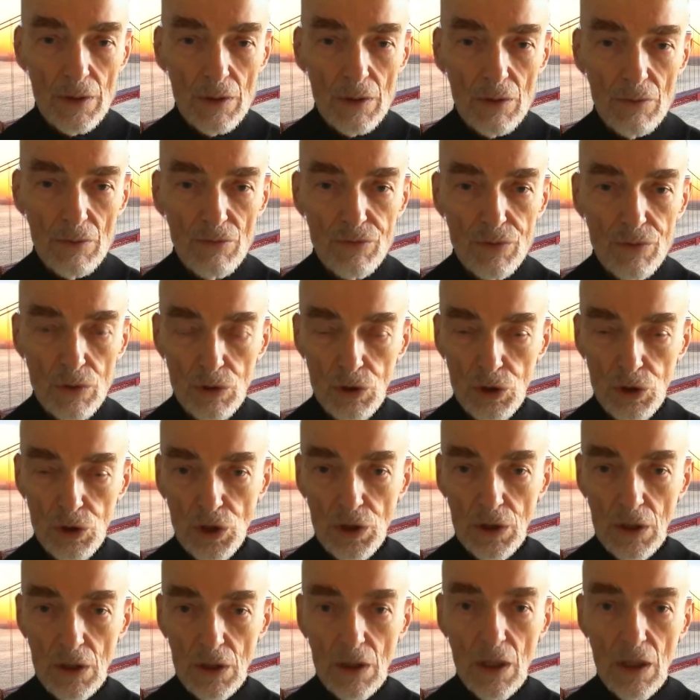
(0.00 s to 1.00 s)

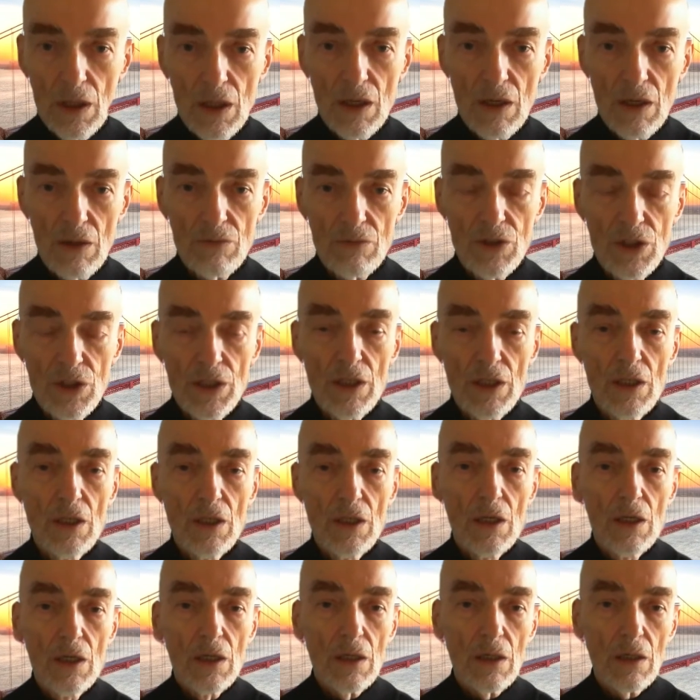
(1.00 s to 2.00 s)
version of it,
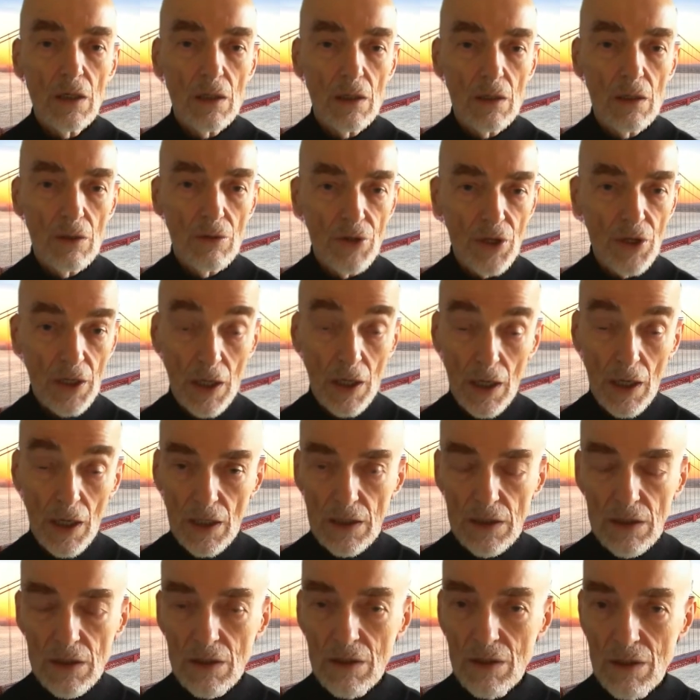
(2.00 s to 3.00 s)
the
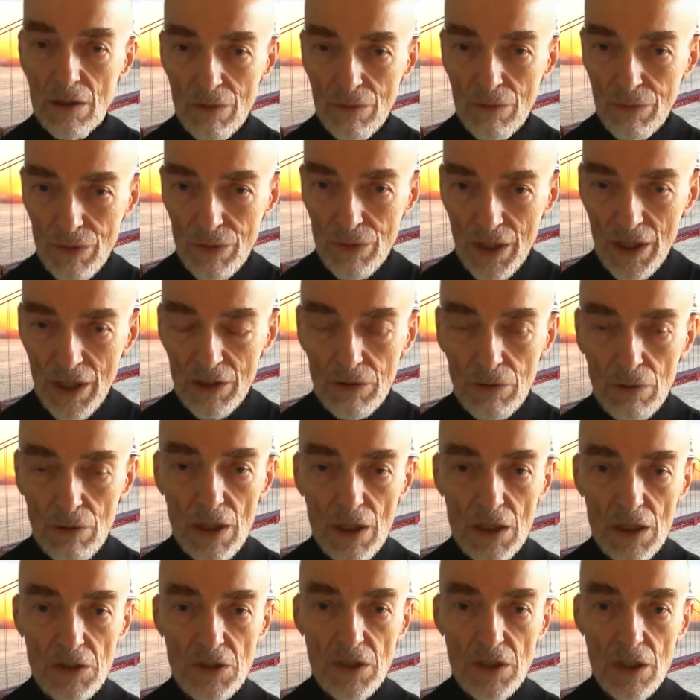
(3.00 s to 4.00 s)
kind of
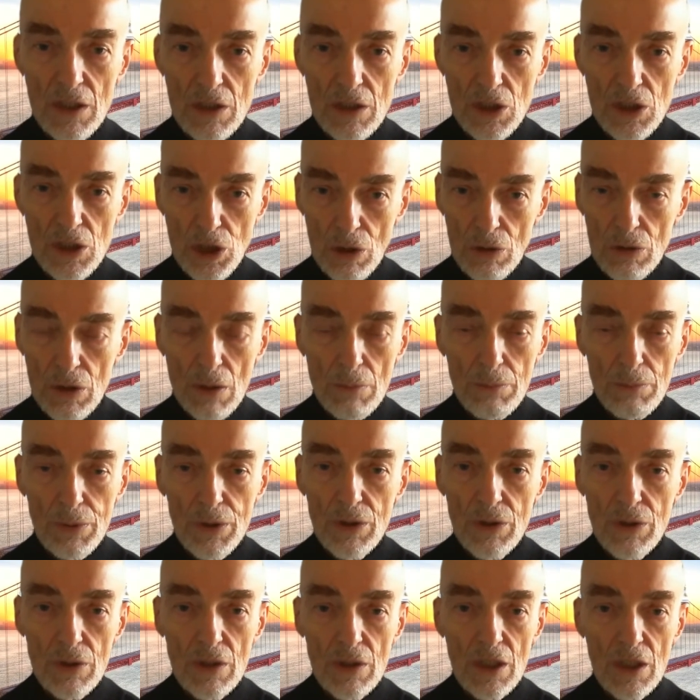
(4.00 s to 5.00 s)
anthrax that showed up
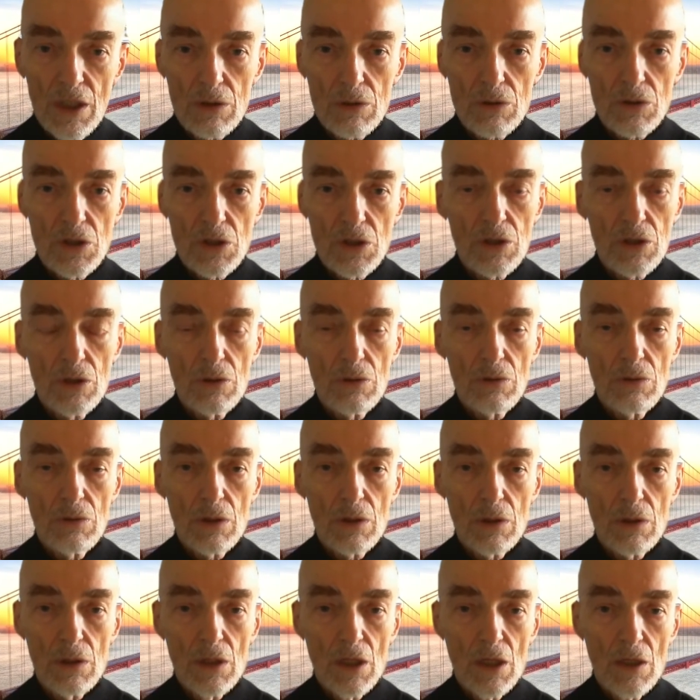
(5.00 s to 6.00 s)
in the letters to
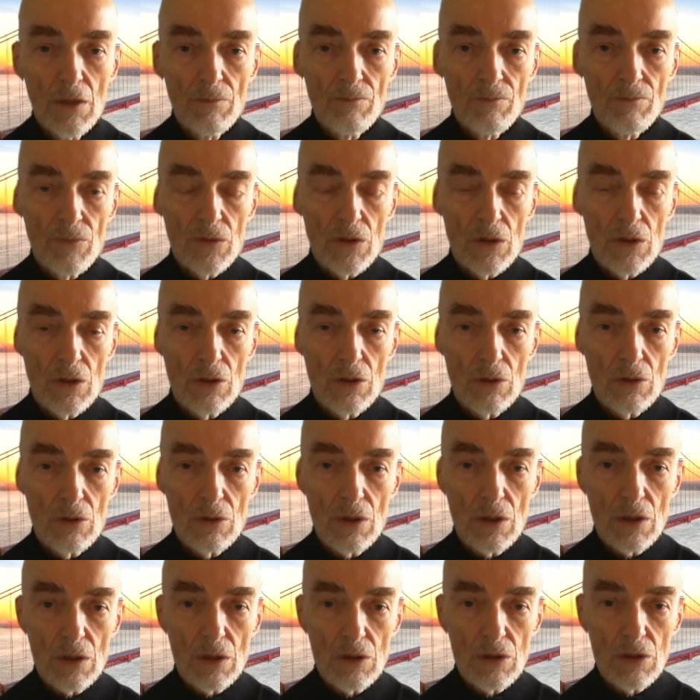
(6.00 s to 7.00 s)

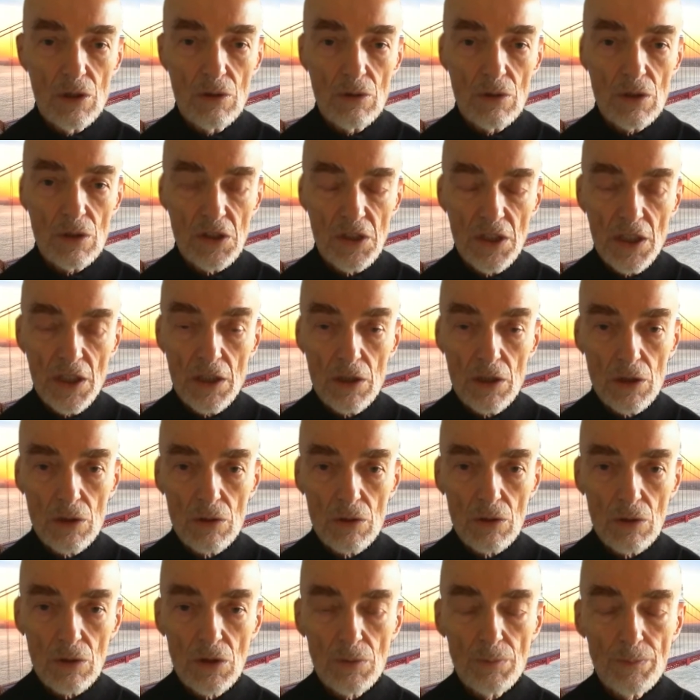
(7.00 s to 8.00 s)
the
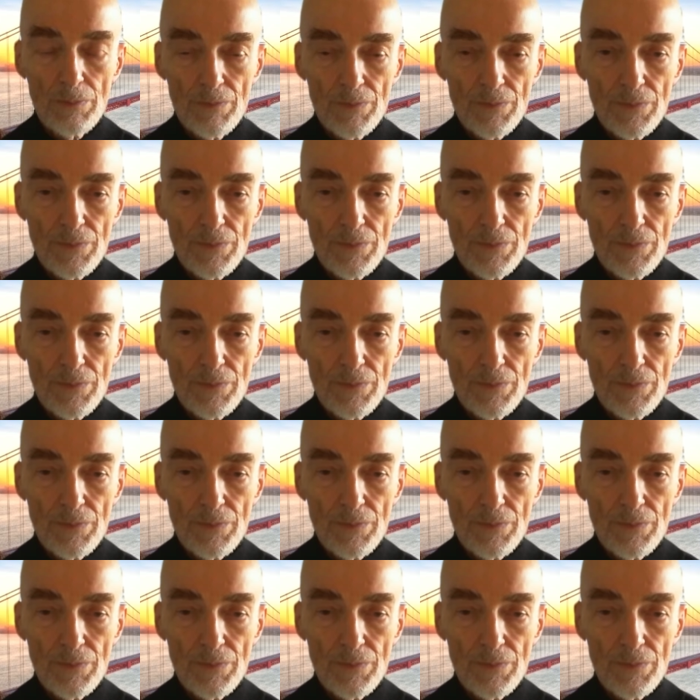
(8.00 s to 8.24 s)
senators.